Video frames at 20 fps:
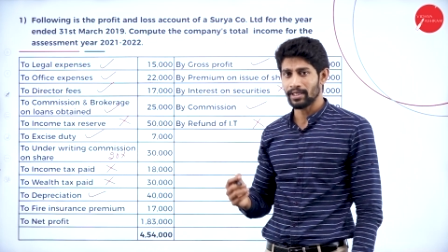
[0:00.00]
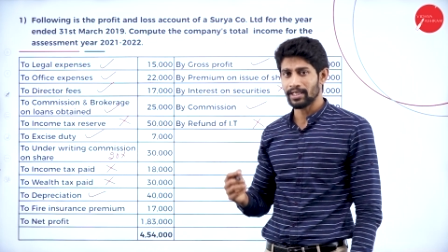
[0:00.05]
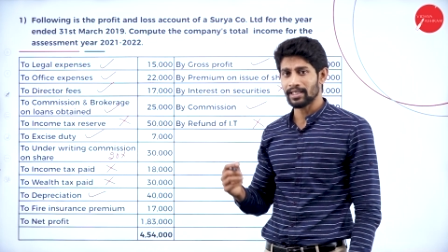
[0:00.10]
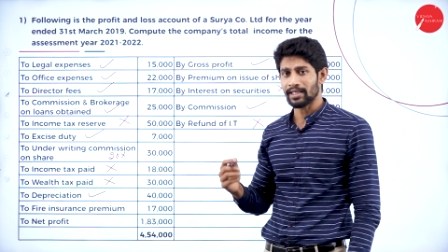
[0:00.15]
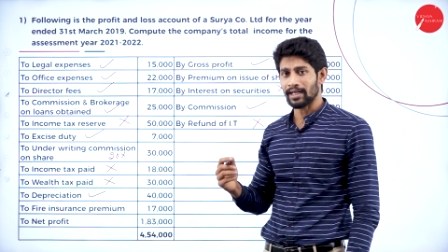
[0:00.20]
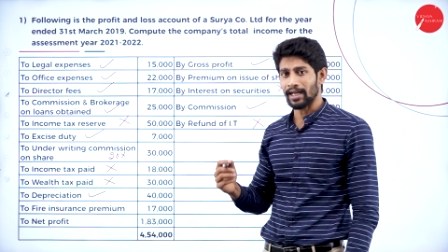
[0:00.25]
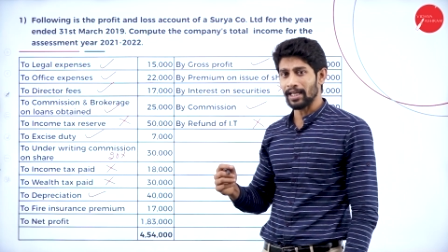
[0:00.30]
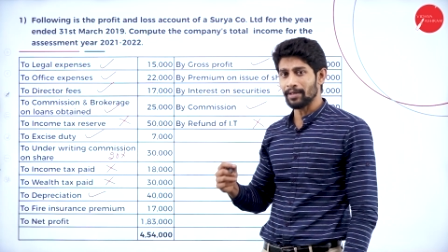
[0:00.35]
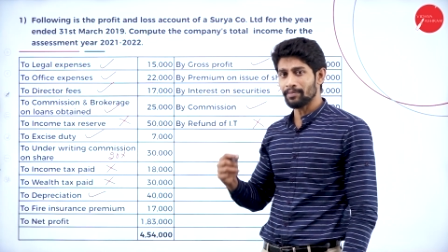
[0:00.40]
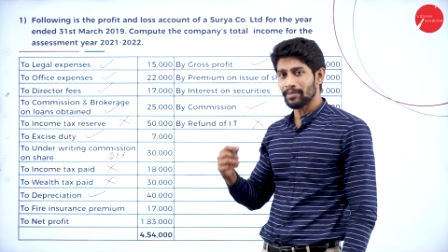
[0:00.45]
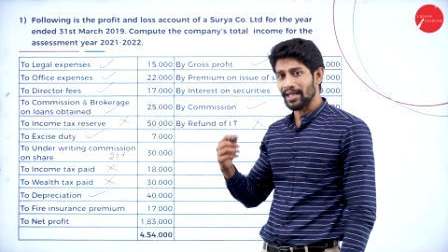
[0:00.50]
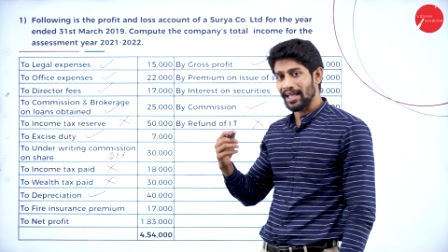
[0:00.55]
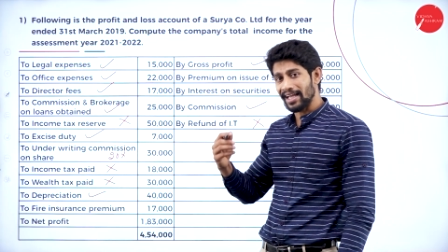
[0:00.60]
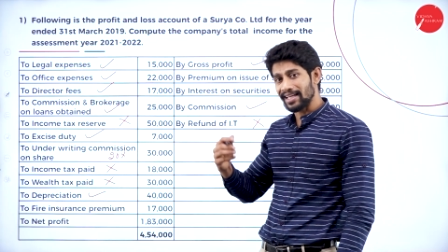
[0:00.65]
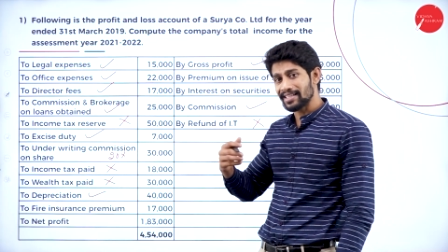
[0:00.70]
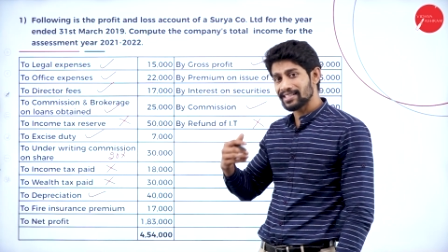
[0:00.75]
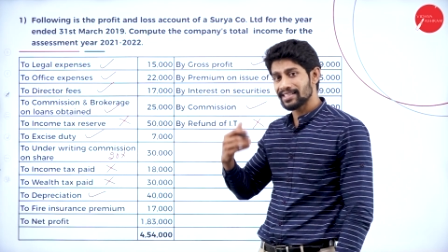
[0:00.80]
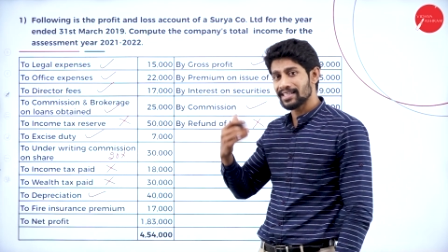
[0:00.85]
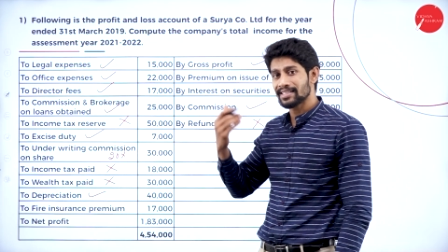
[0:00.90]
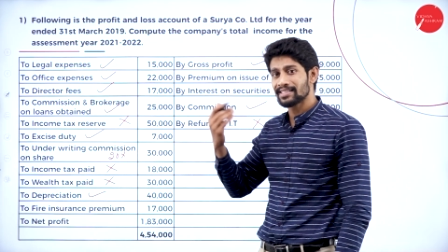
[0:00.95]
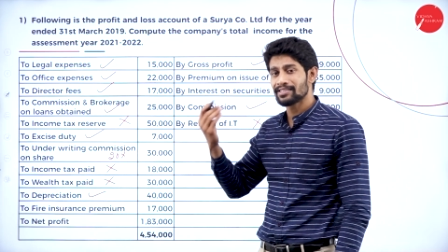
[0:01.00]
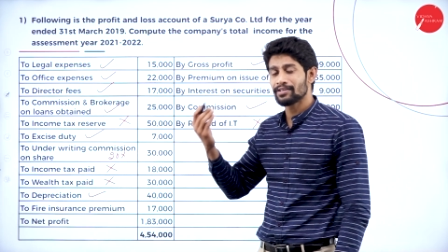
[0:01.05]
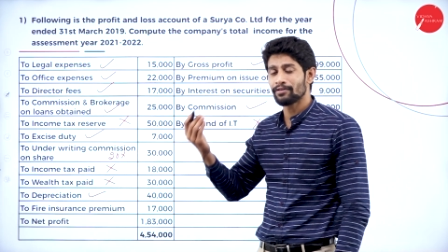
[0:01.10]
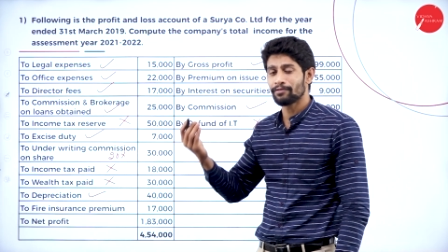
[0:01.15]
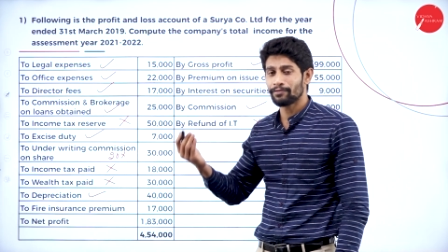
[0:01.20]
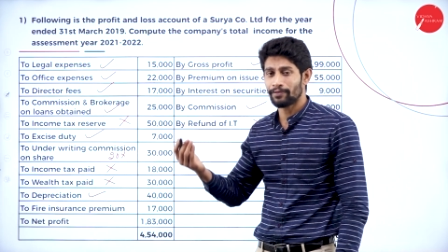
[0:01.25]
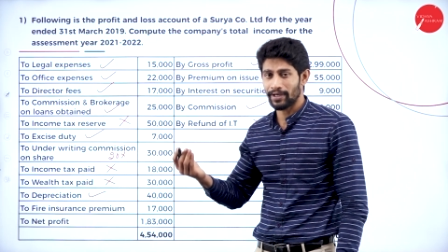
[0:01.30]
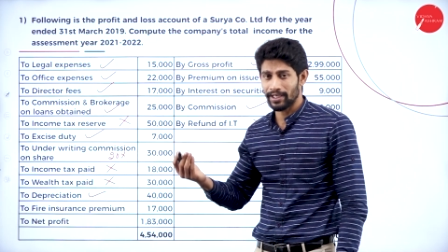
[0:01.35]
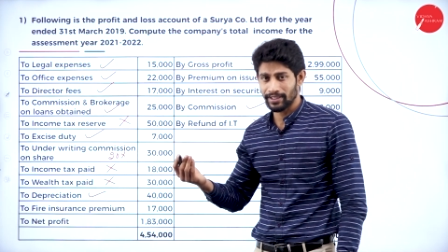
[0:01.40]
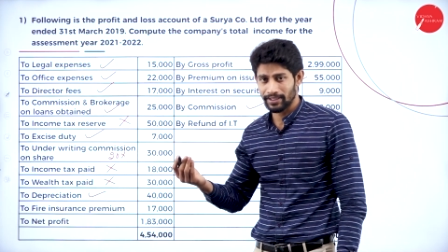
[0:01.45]
but he claimed excess
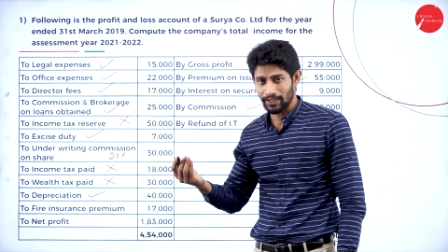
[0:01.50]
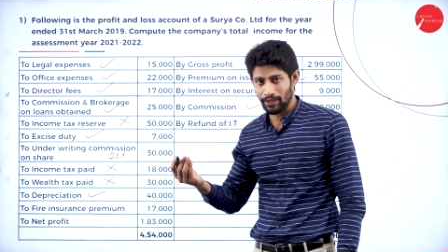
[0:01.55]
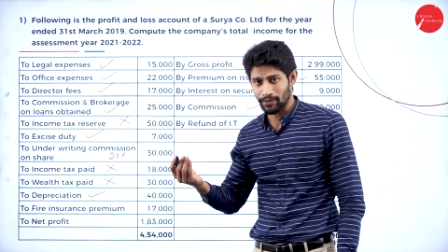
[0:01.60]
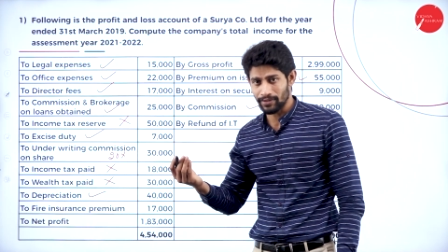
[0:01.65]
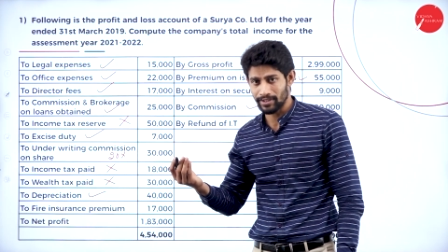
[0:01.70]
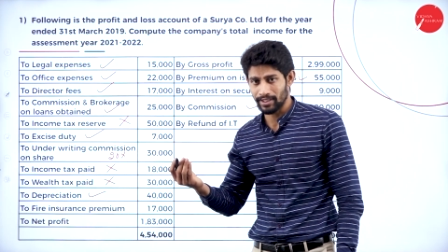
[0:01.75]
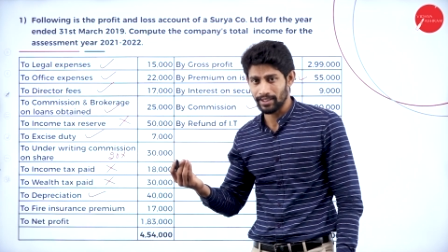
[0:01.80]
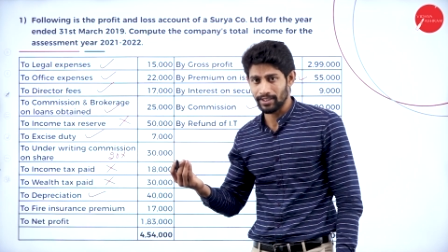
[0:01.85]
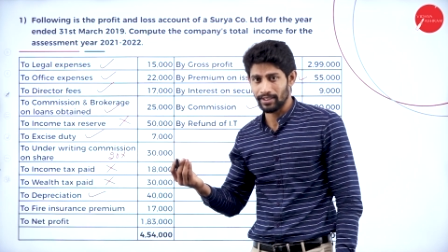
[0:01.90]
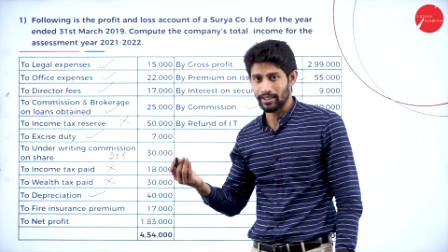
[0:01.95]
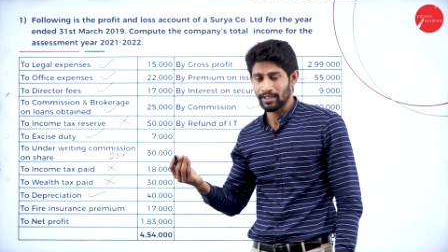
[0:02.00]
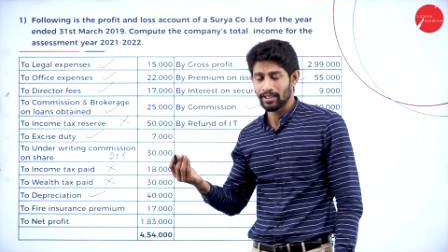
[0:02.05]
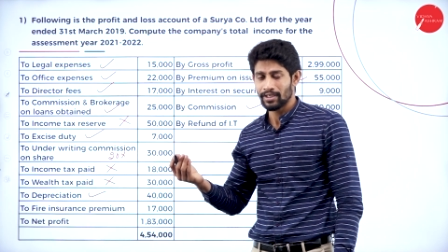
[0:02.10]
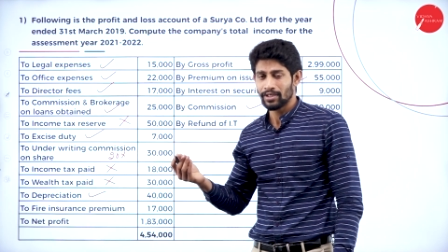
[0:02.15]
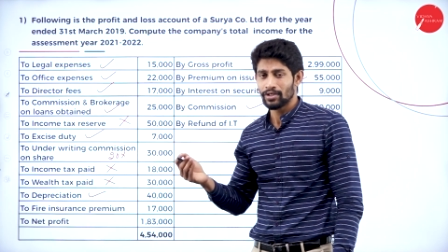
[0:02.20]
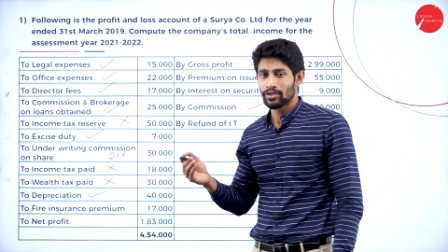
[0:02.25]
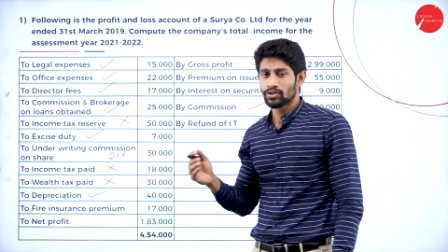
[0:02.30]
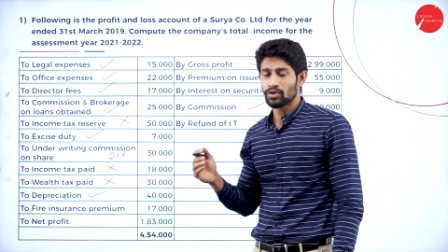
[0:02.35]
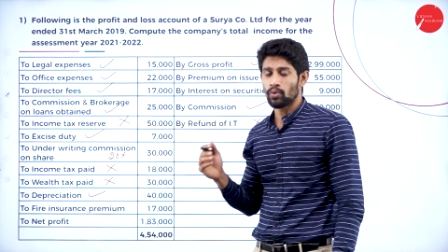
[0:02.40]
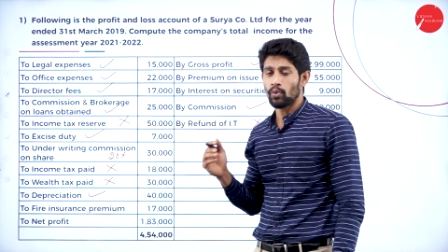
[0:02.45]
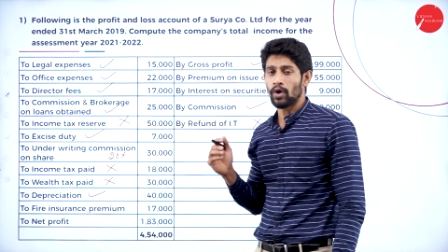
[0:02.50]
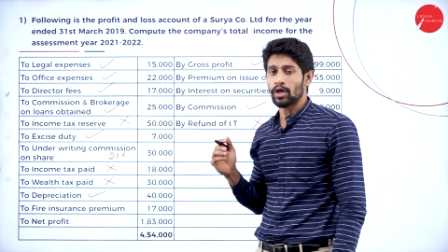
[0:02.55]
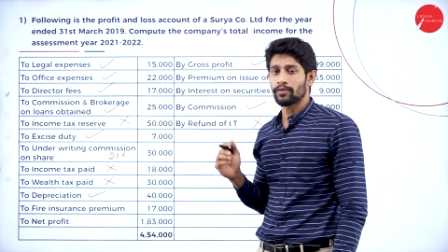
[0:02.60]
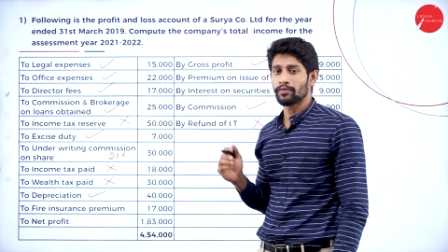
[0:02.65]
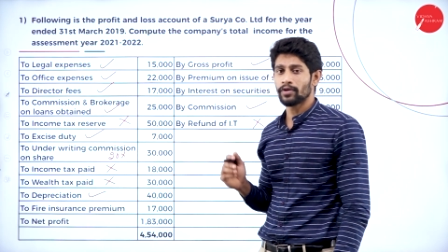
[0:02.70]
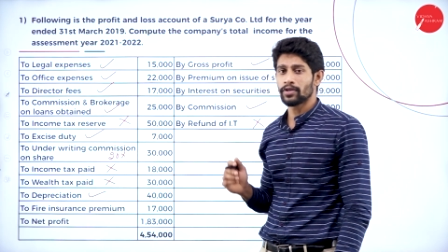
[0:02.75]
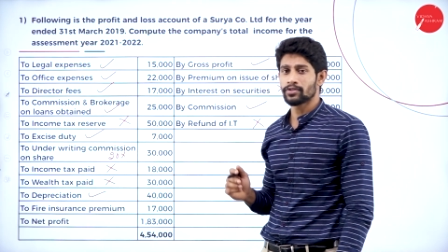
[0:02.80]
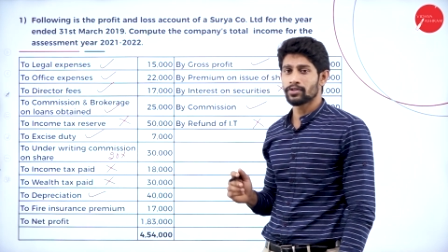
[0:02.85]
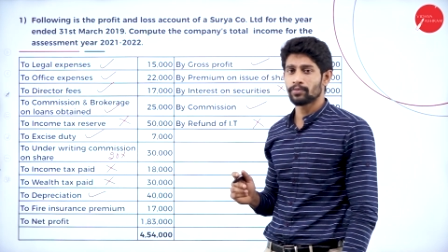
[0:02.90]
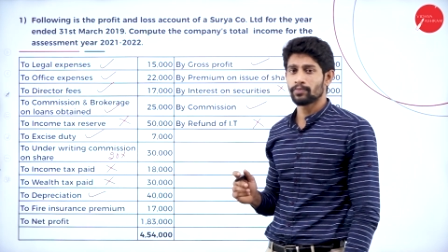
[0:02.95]
of five thousand. So, what
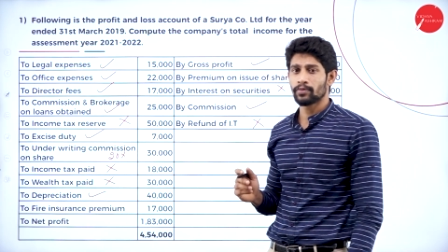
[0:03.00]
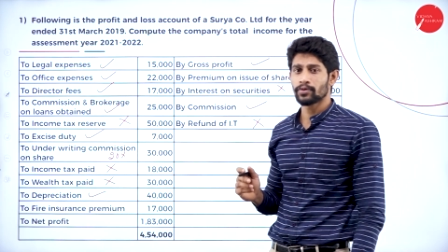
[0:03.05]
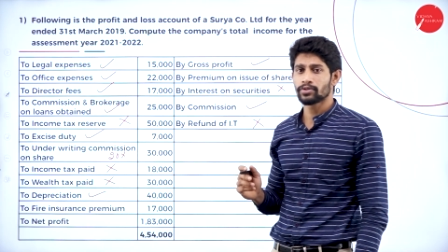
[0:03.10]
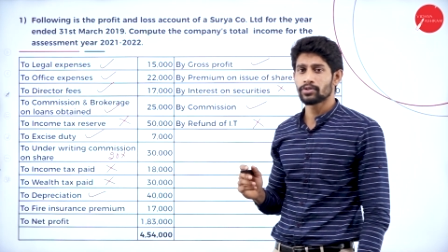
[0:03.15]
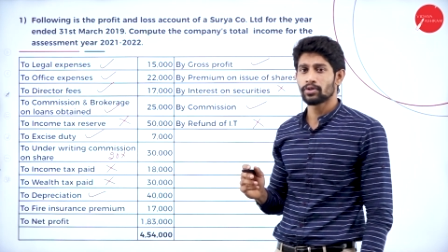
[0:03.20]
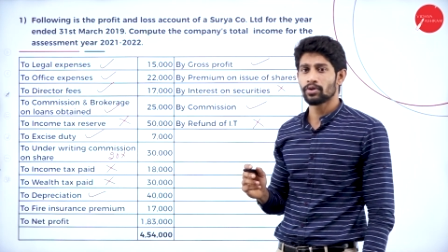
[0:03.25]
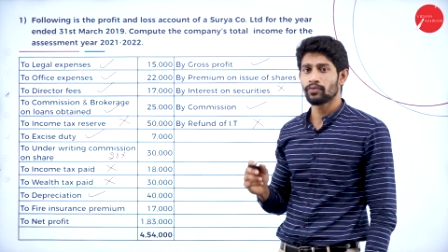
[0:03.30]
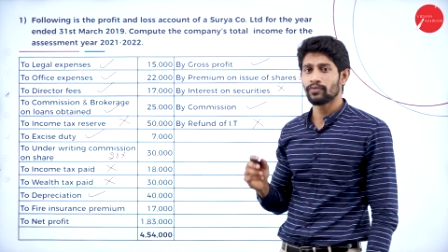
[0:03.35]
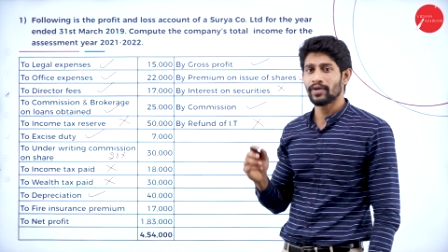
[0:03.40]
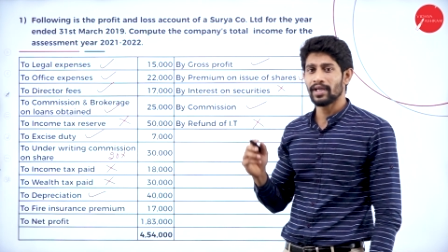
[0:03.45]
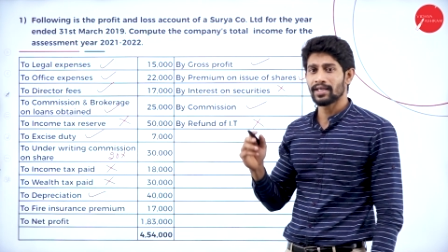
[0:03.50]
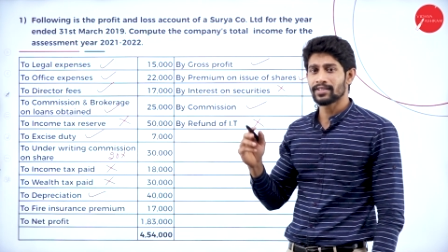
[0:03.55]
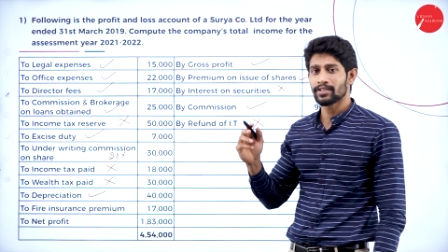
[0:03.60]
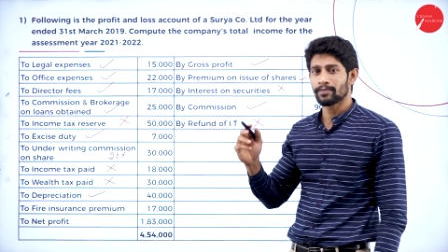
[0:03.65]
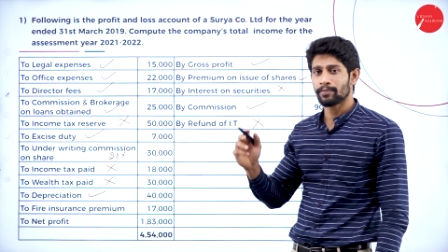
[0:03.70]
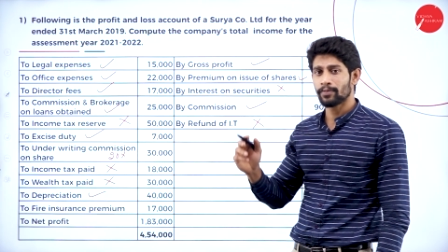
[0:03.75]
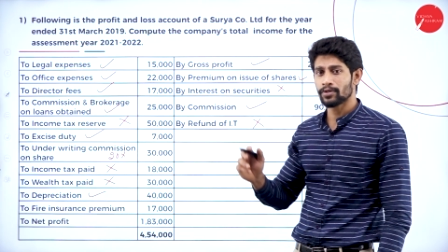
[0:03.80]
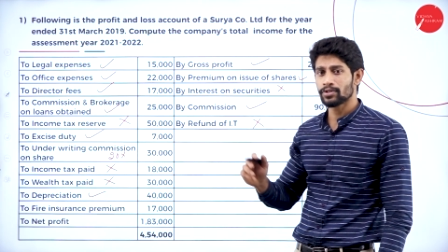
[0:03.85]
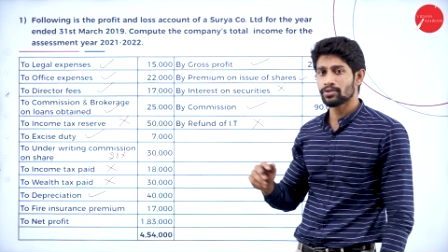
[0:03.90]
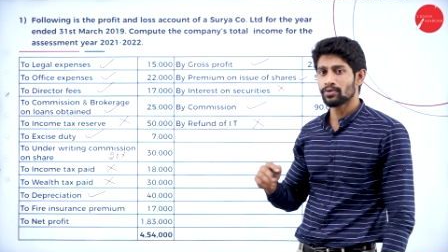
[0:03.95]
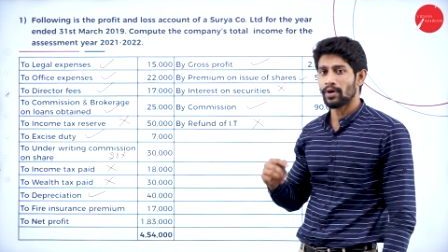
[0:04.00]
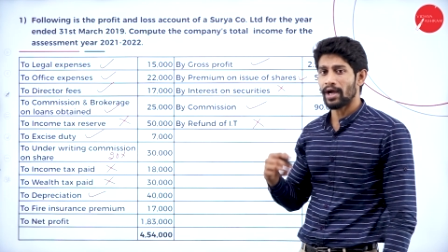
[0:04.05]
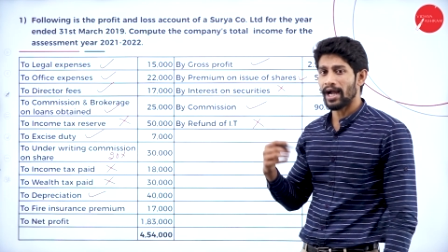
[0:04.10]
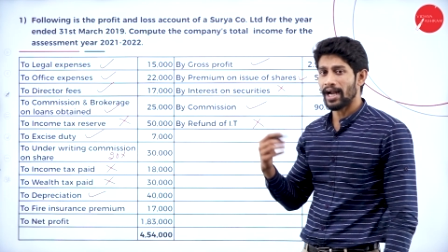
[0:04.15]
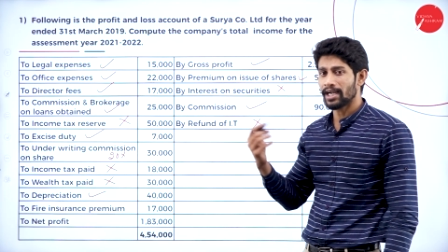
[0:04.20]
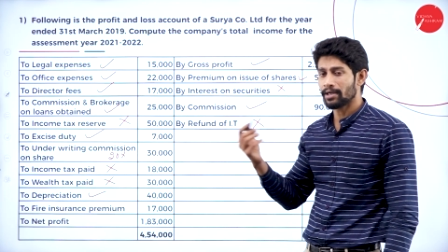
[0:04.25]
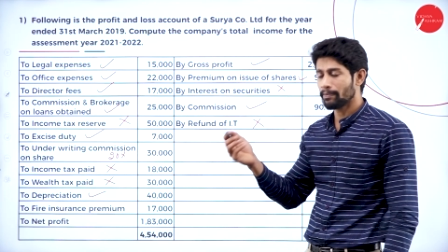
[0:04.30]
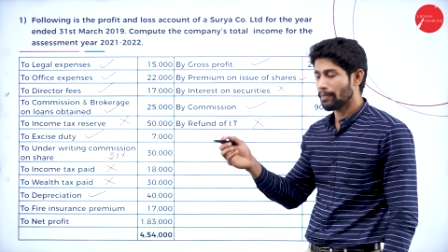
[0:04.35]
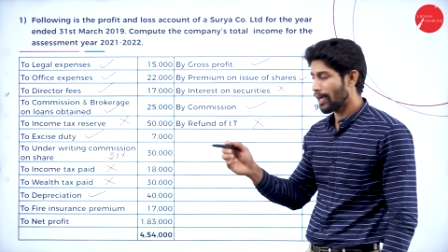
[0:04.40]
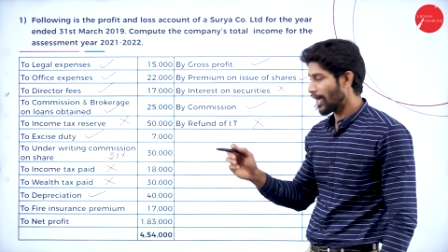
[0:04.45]
we are supposed to do? We are supposed to add